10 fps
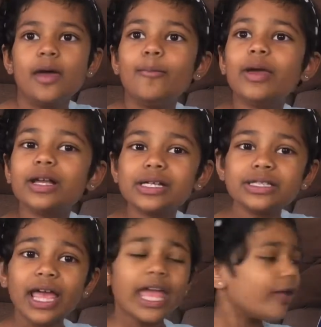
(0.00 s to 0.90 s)
Because
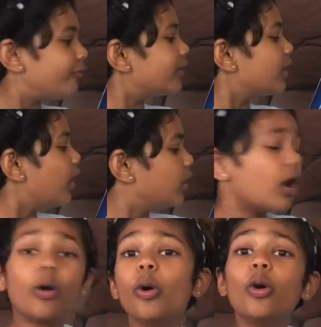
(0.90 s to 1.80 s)
if you don't
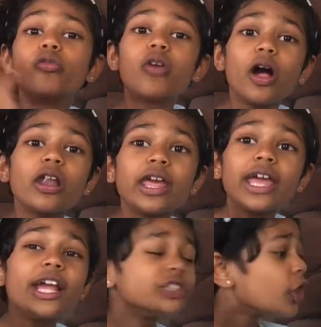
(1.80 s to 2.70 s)
know, Ron
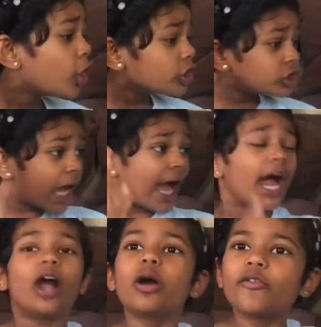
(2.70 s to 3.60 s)
is
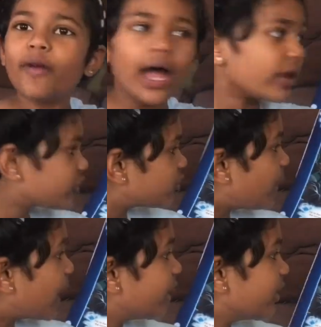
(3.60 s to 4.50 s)
horrified of
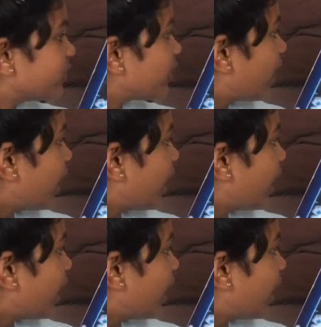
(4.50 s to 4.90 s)
spiders.